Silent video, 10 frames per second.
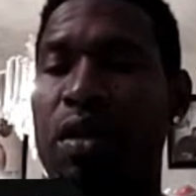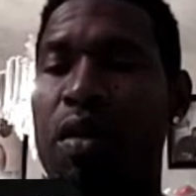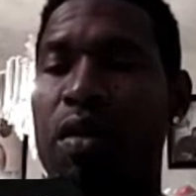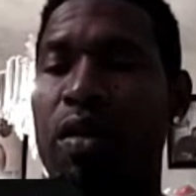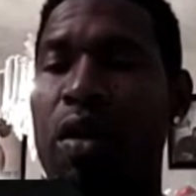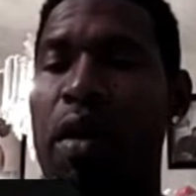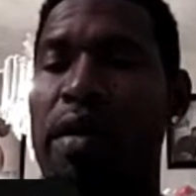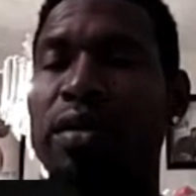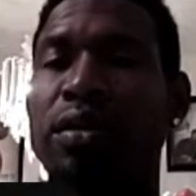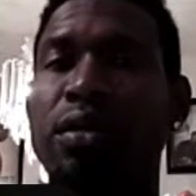So
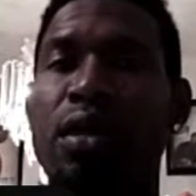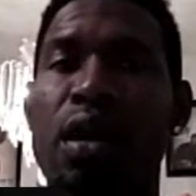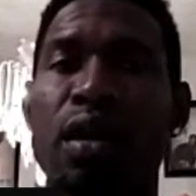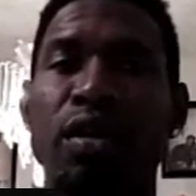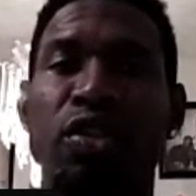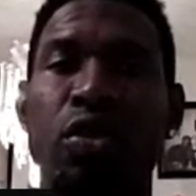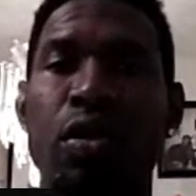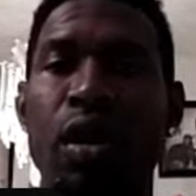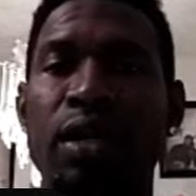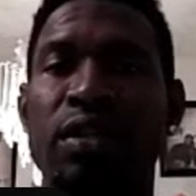the the
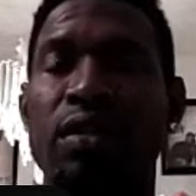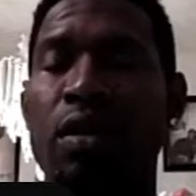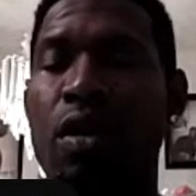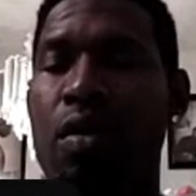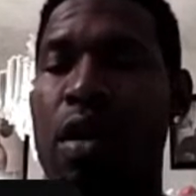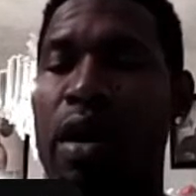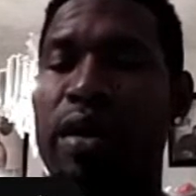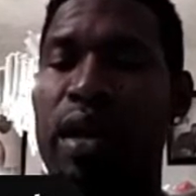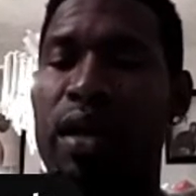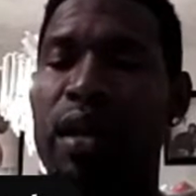show has to go
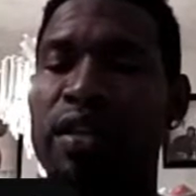on,